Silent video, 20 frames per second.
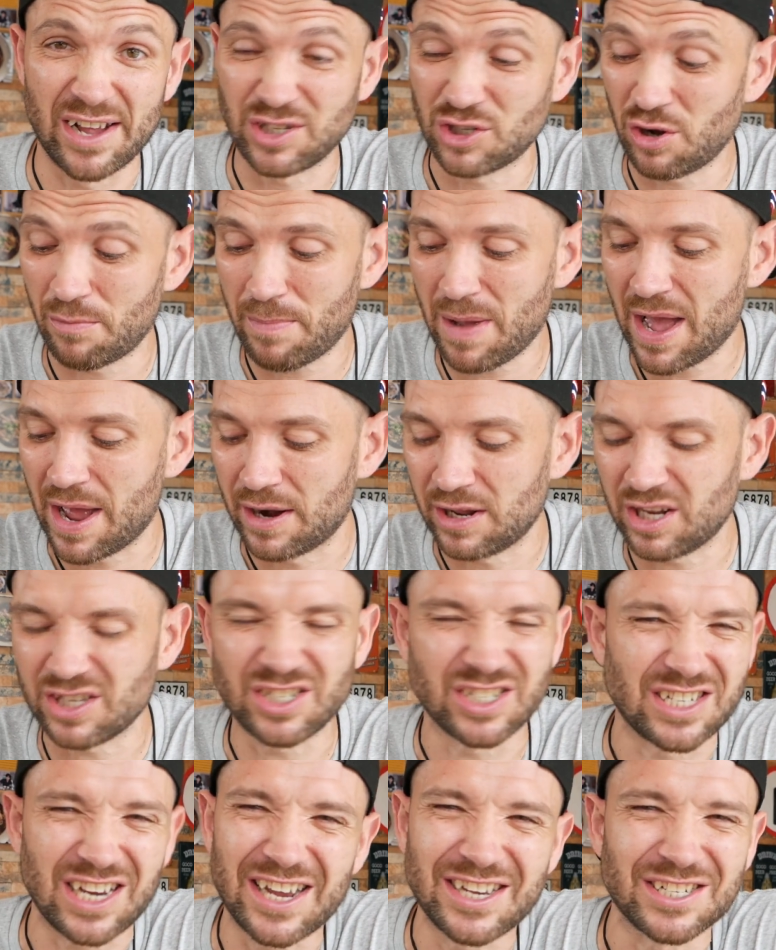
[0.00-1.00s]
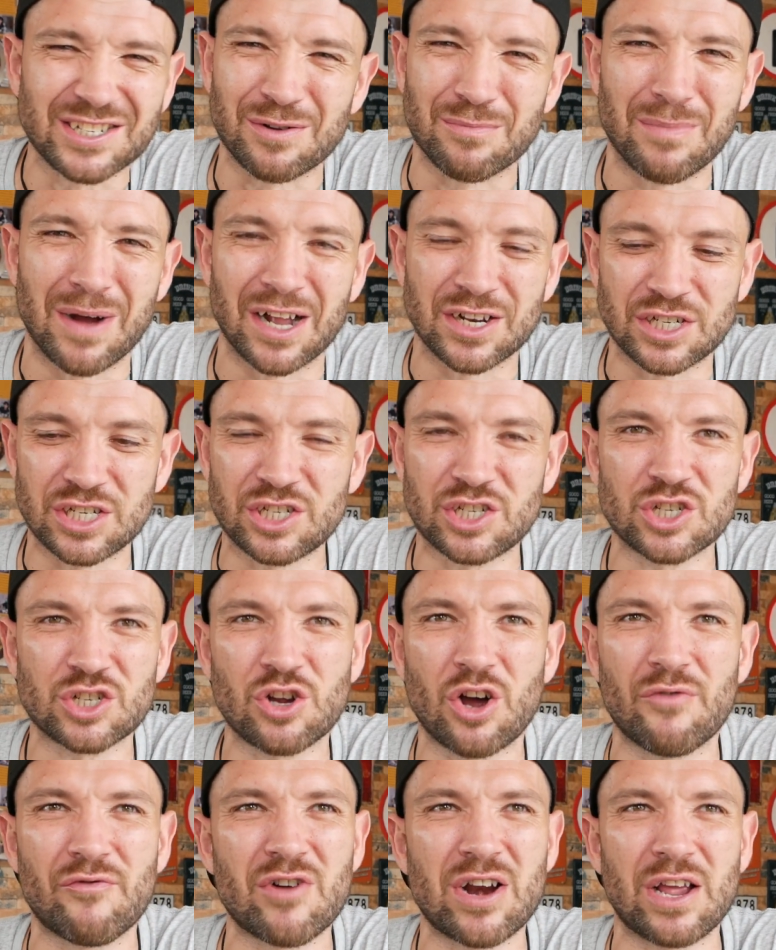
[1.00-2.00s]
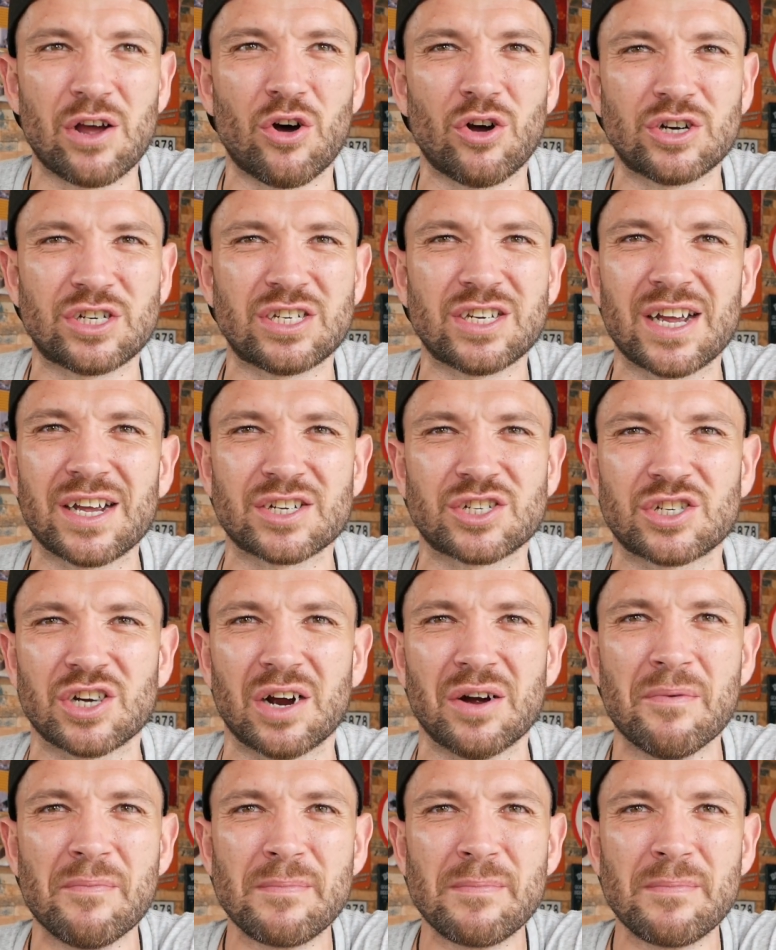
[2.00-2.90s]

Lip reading: It's not bad. It doesn't taste of much. It's just got a really odd texture.